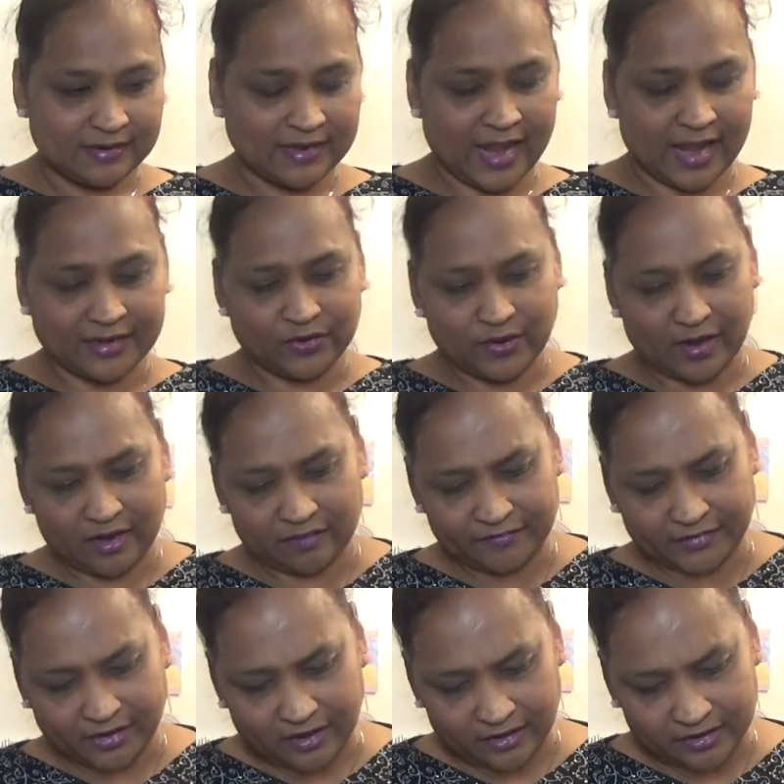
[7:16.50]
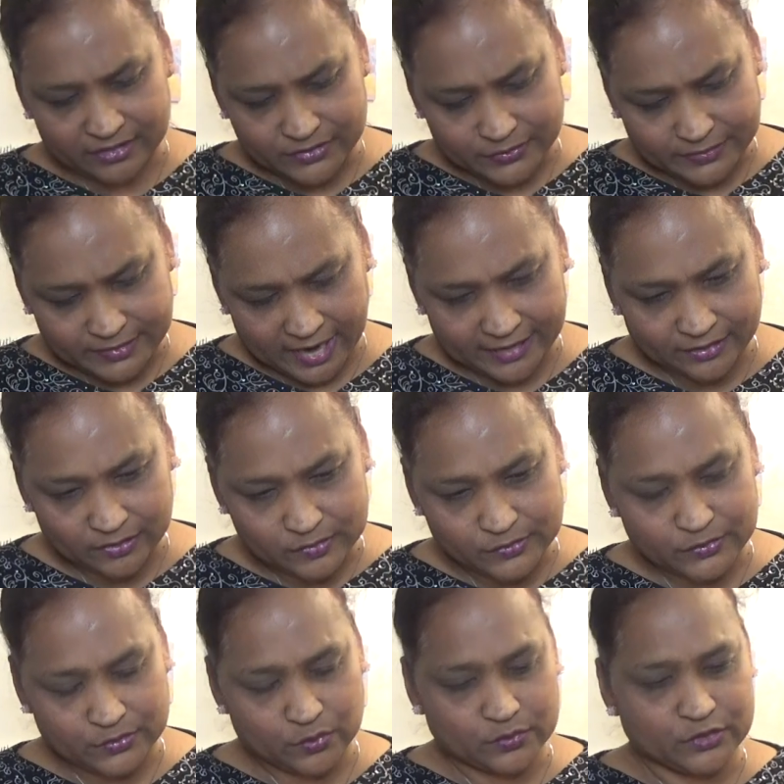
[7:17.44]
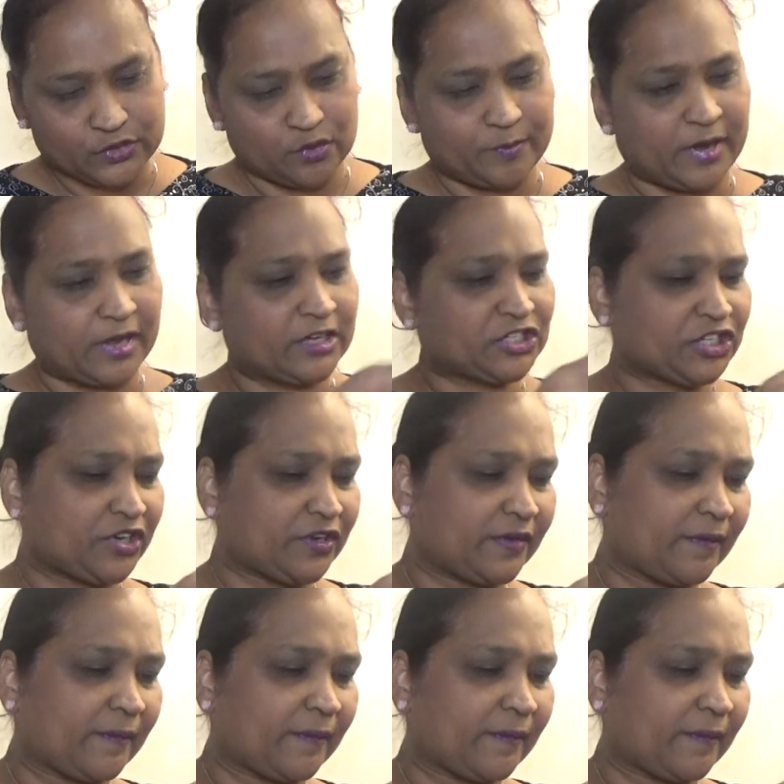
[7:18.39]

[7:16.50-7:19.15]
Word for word: thank you I love the color too thank you so so much